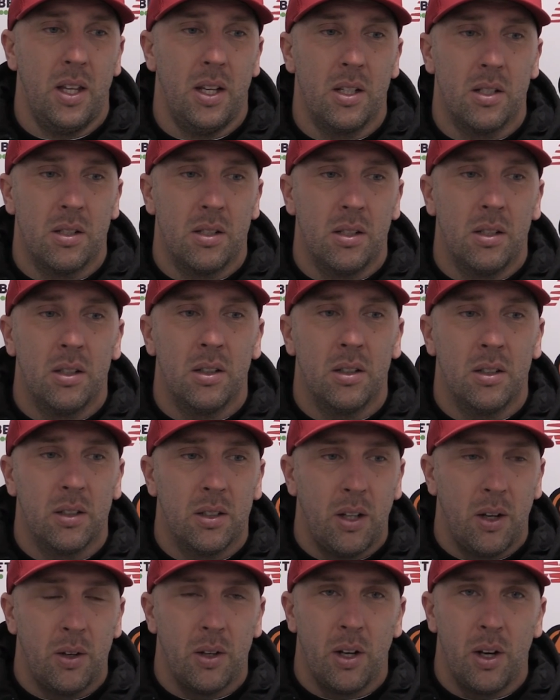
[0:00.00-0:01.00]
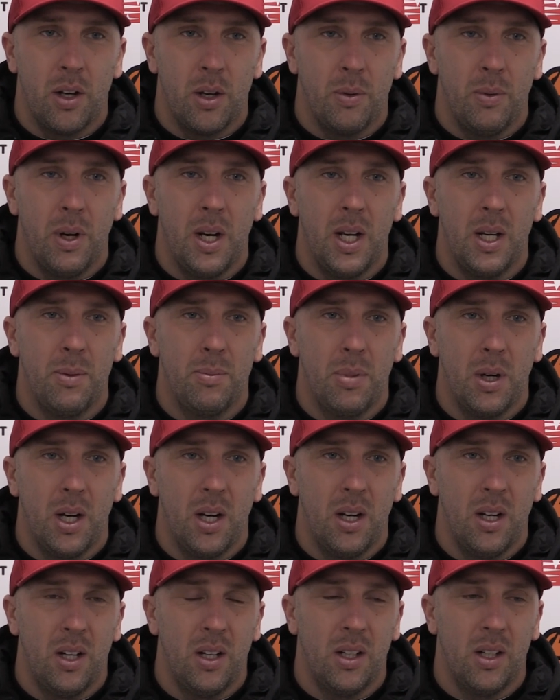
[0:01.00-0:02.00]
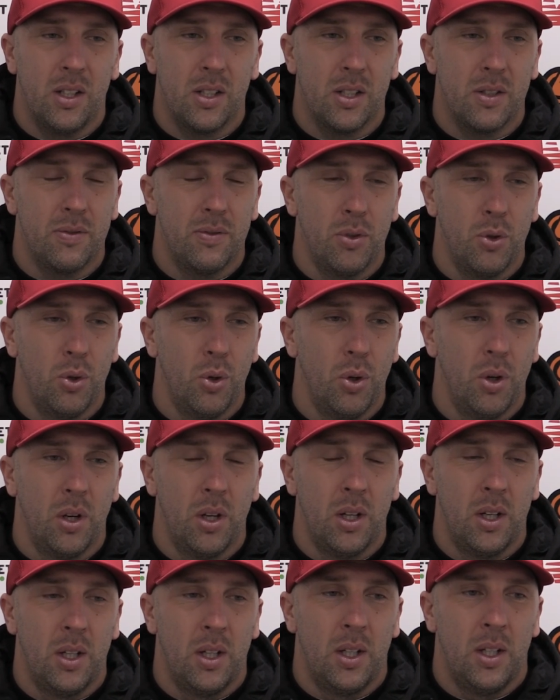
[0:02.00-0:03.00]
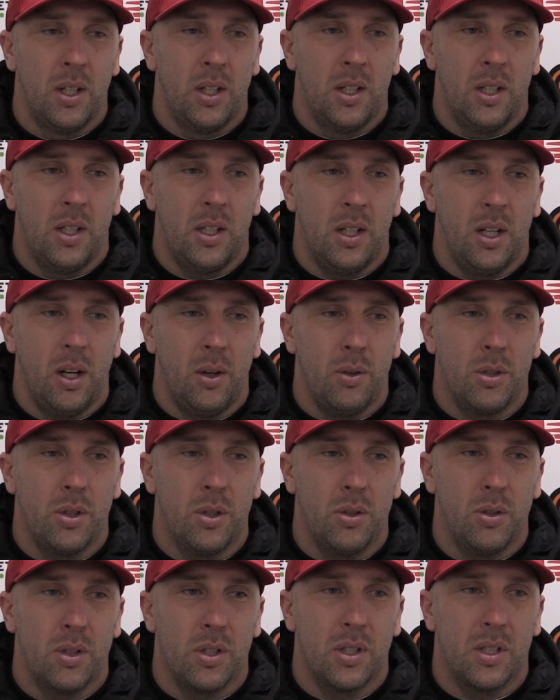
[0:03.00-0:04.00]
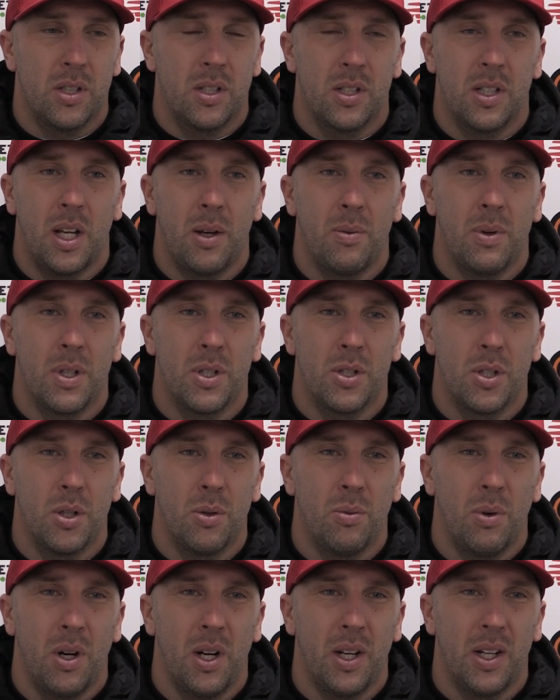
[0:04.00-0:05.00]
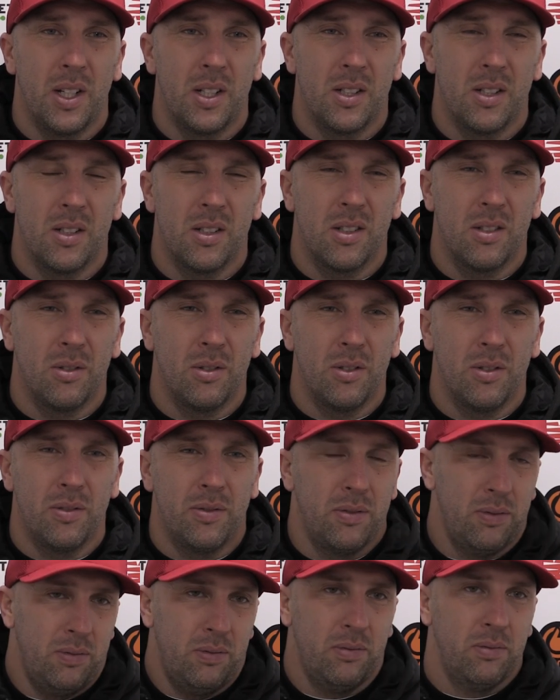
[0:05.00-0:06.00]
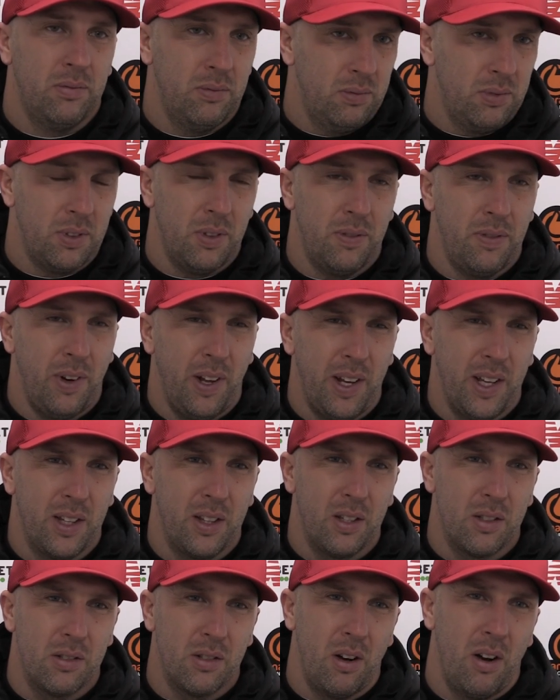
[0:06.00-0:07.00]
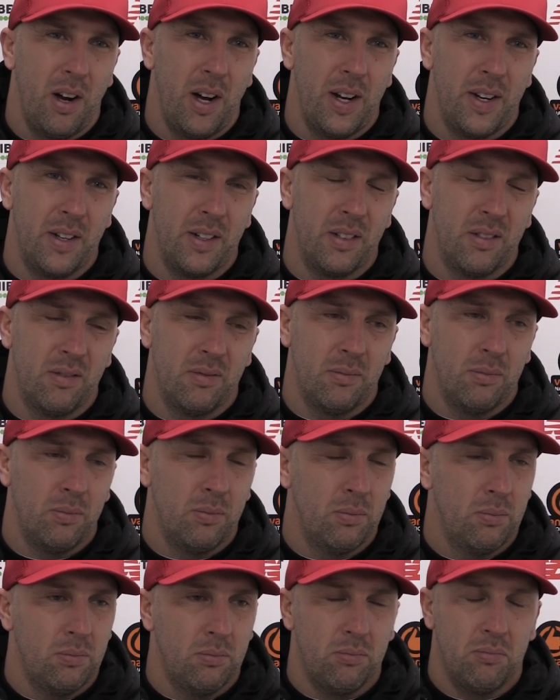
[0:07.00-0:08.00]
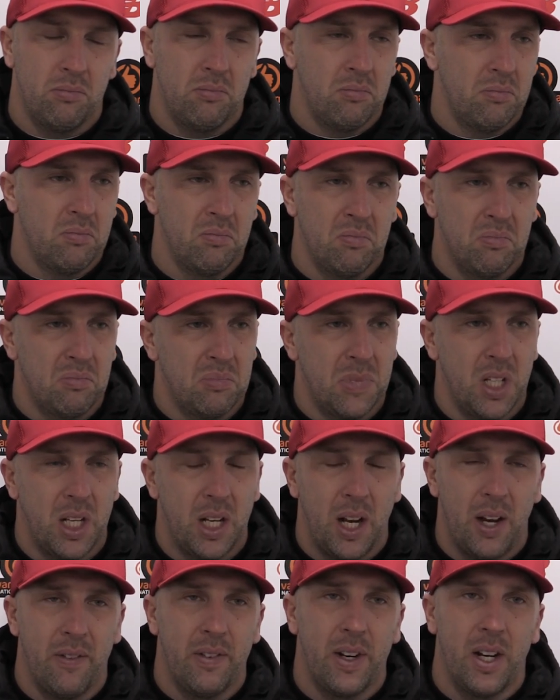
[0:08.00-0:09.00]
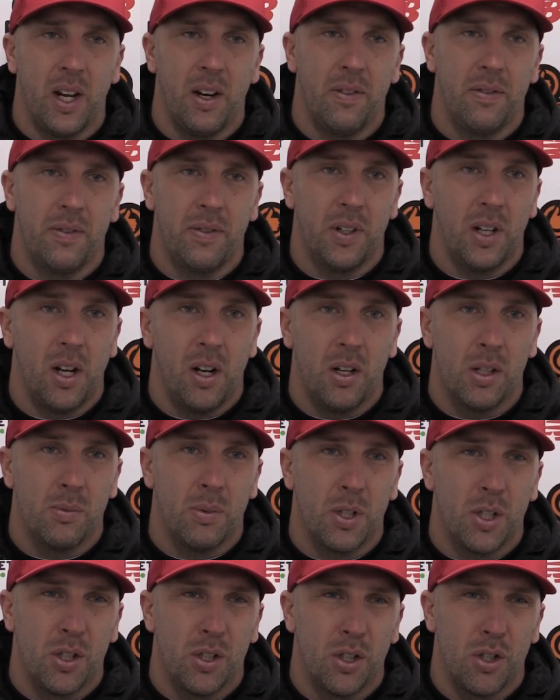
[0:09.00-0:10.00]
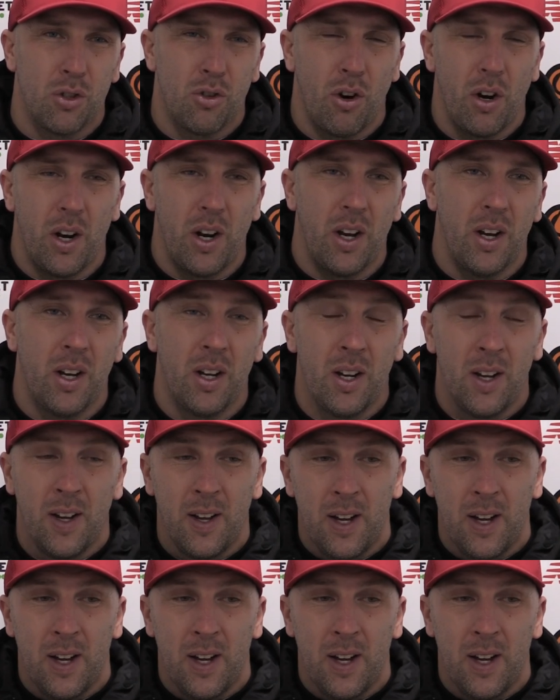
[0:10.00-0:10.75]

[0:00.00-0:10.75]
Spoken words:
Things don't go your way, but I just thought, as soon as they went 2-1, it just sort of deflated the side and didn't have enough, as much as you're trying to